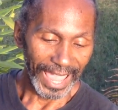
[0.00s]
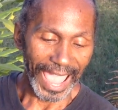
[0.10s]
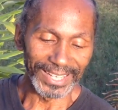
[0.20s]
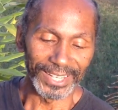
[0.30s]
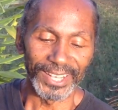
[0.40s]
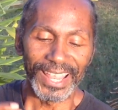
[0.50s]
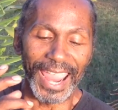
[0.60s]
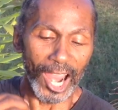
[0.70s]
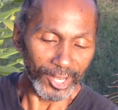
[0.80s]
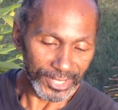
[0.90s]
and an
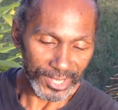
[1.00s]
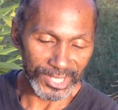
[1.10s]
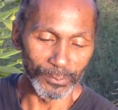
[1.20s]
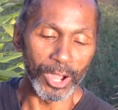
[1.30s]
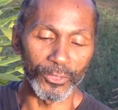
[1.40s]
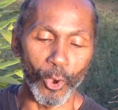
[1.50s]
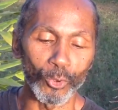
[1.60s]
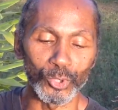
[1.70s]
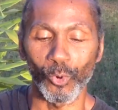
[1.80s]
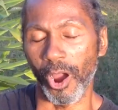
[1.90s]
inheritance among
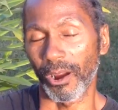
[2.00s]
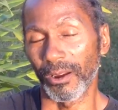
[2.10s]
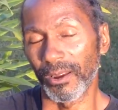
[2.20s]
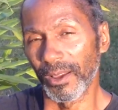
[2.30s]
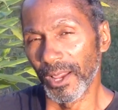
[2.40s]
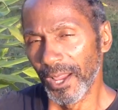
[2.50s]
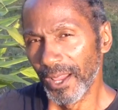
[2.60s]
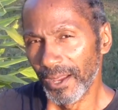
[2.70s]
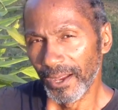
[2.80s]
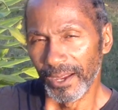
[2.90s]
those who are
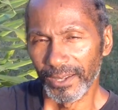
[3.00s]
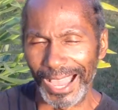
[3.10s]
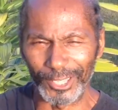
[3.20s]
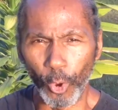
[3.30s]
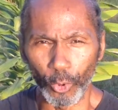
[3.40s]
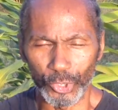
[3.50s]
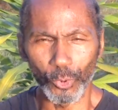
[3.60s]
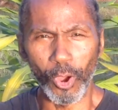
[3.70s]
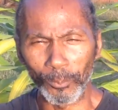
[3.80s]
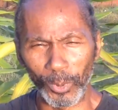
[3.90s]
kadosh,
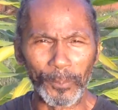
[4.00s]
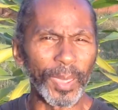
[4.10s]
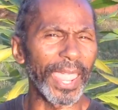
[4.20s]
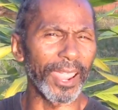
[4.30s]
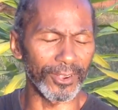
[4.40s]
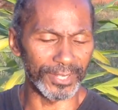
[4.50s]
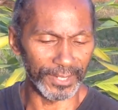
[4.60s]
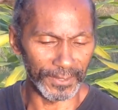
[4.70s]
who are prepared